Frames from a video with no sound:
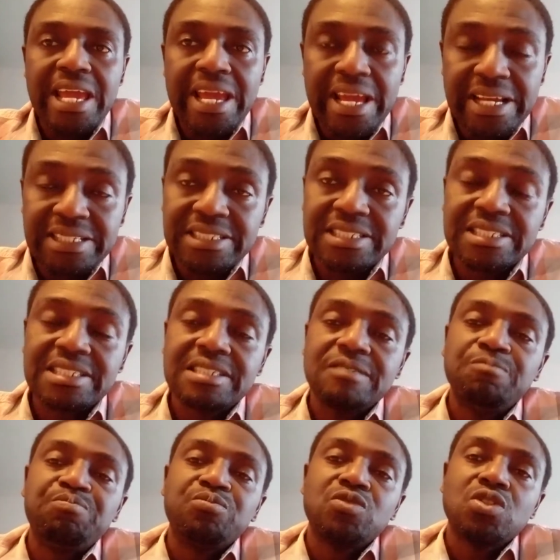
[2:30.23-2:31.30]
And
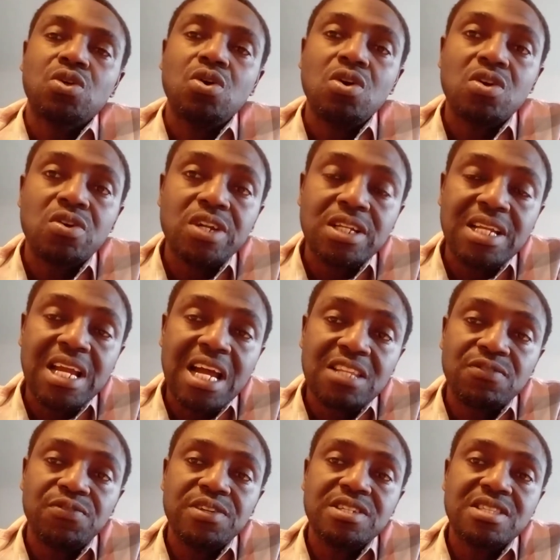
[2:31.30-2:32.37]
concrete
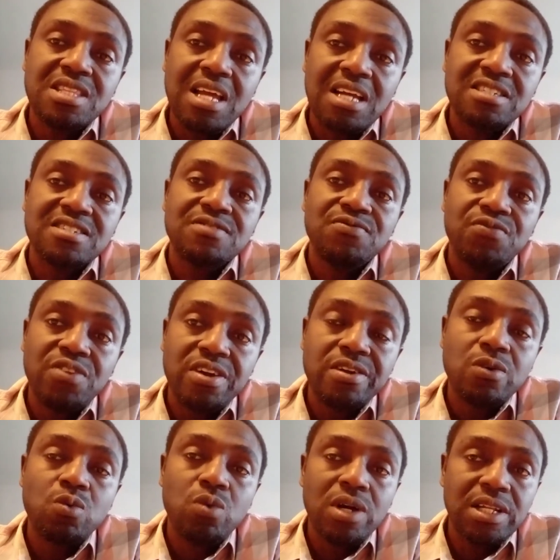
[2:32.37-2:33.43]
catfish does
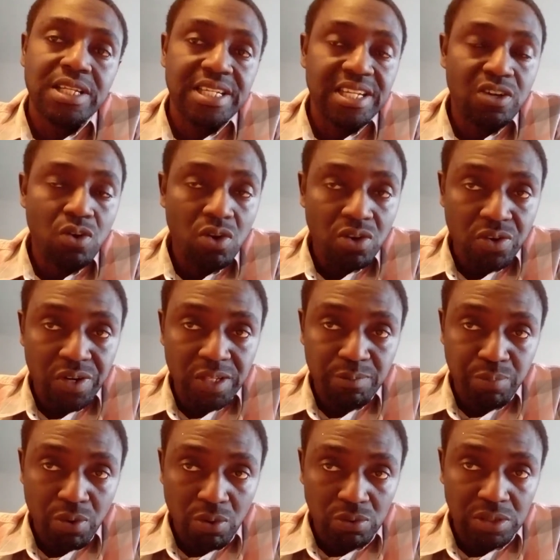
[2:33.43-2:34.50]
very well in
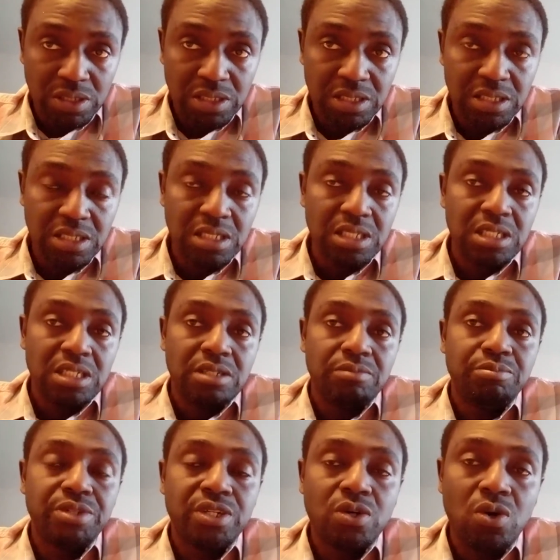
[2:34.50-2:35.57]
concrete pond,
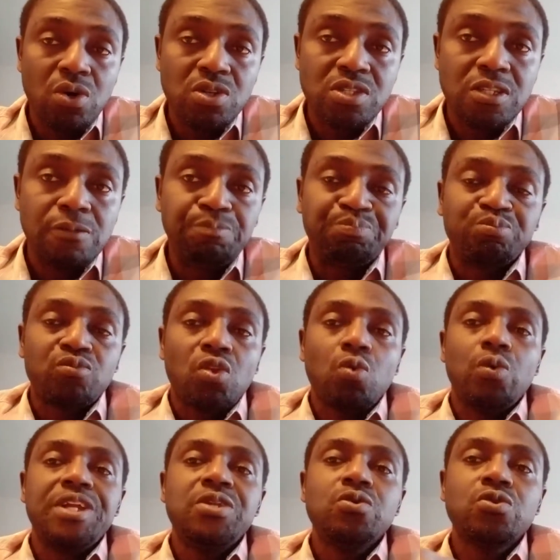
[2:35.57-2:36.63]
because
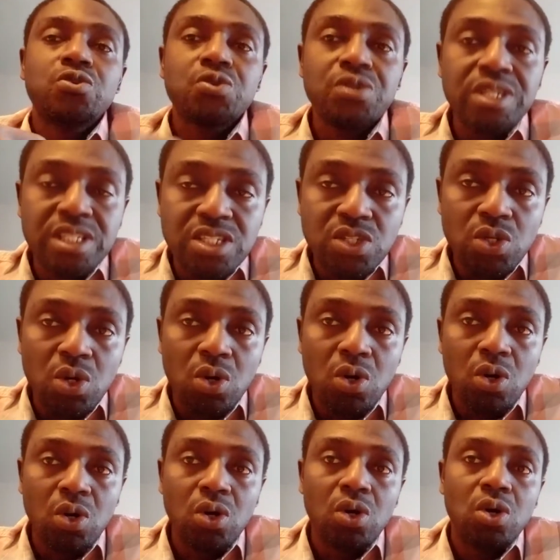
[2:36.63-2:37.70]
when you treat
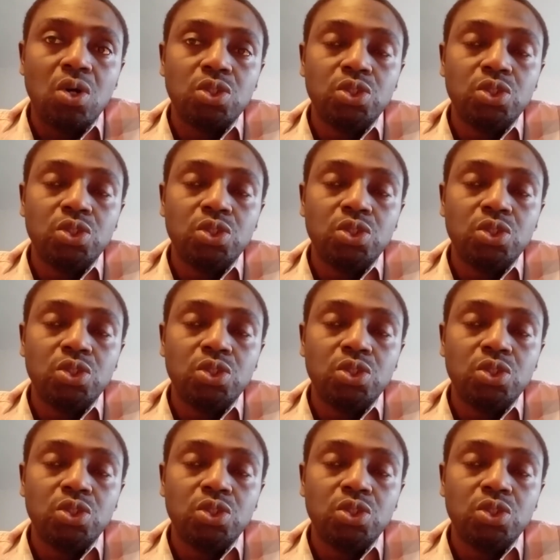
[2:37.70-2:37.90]
your